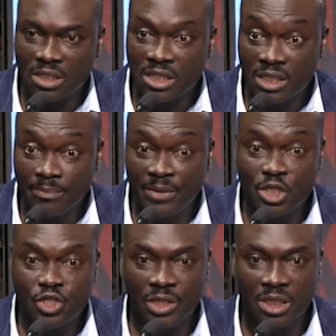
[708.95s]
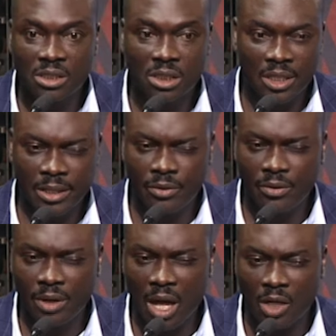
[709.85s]
he mentioned, he
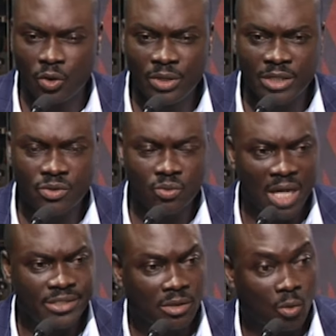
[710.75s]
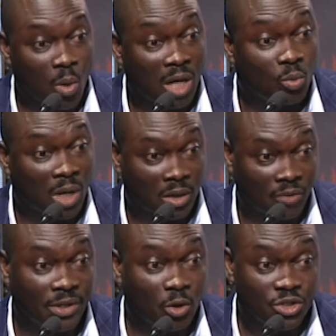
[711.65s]
alluded to Article 1.1
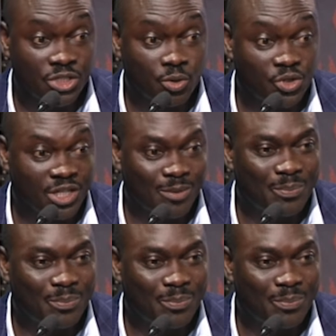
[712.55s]
of the Constitution,